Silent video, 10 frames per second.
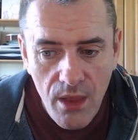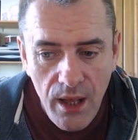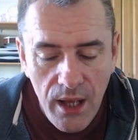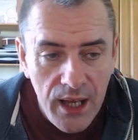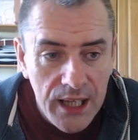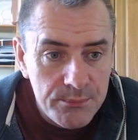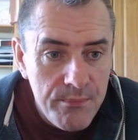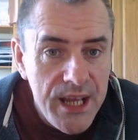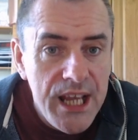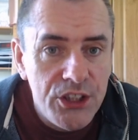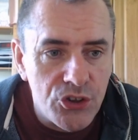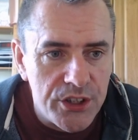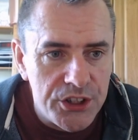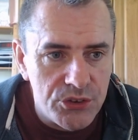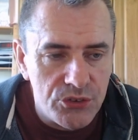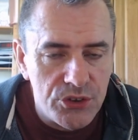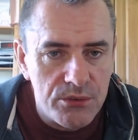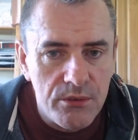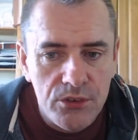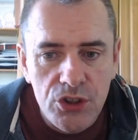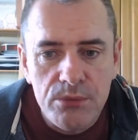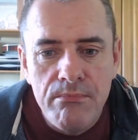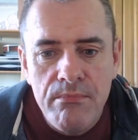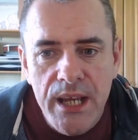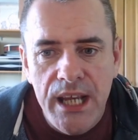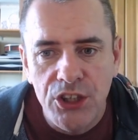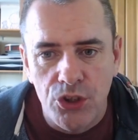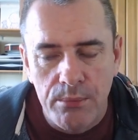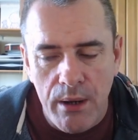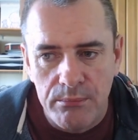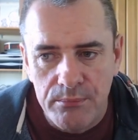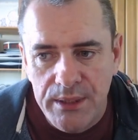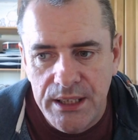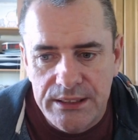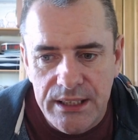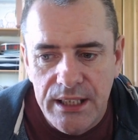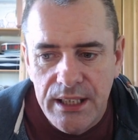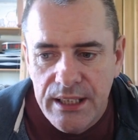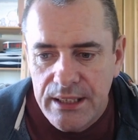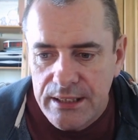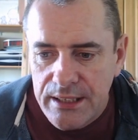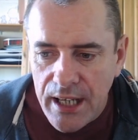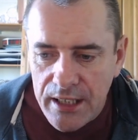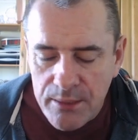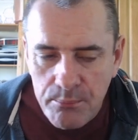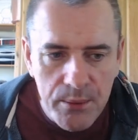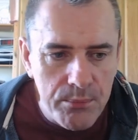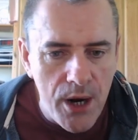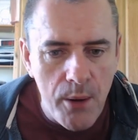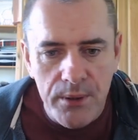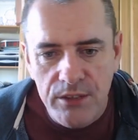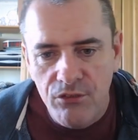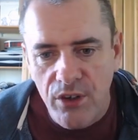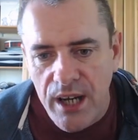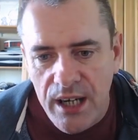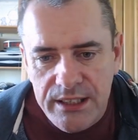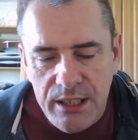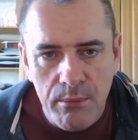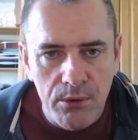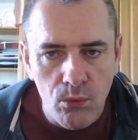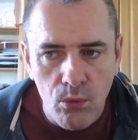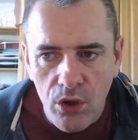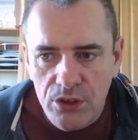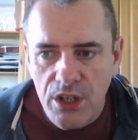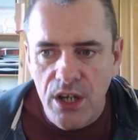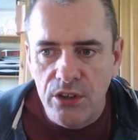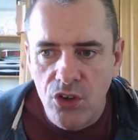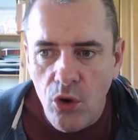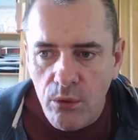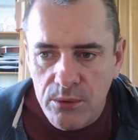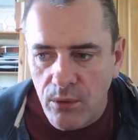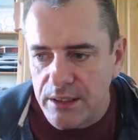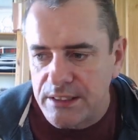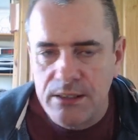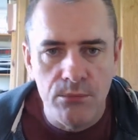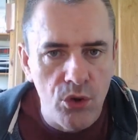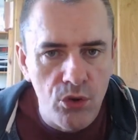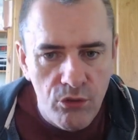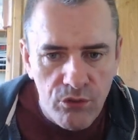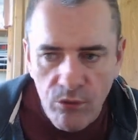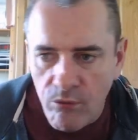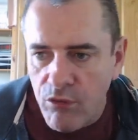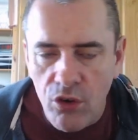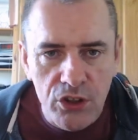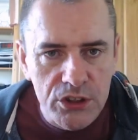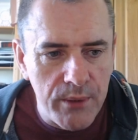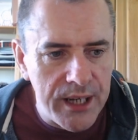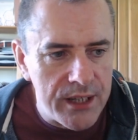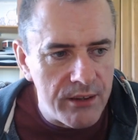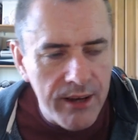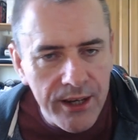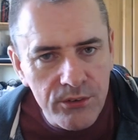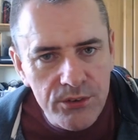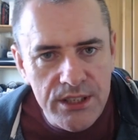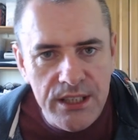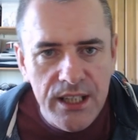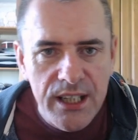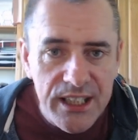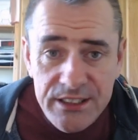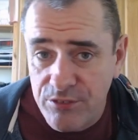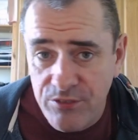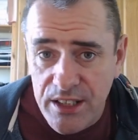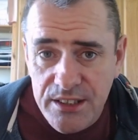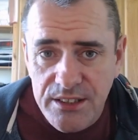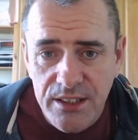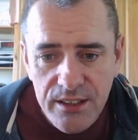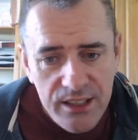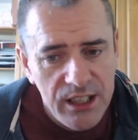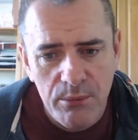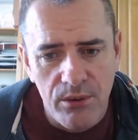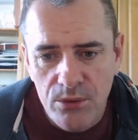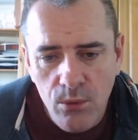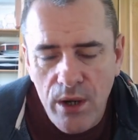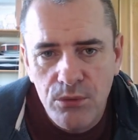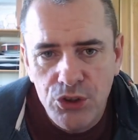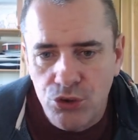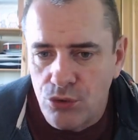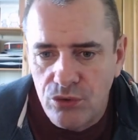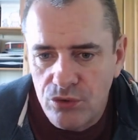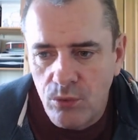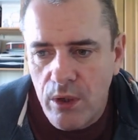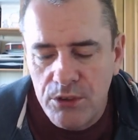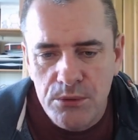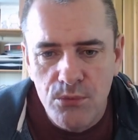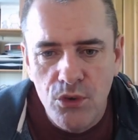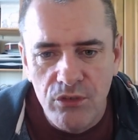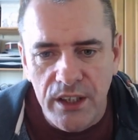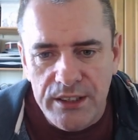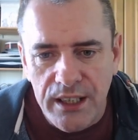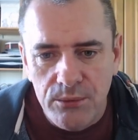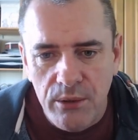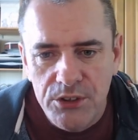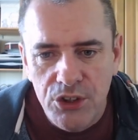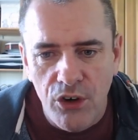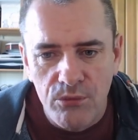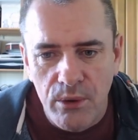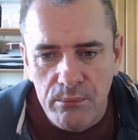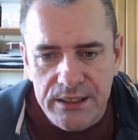has major issues, just major problems, because the big property, very hard to get people to work there. No one wants to move from Volkswagen or Audi into Fiat. Think about it. Why would you move like that? Why would you go from one place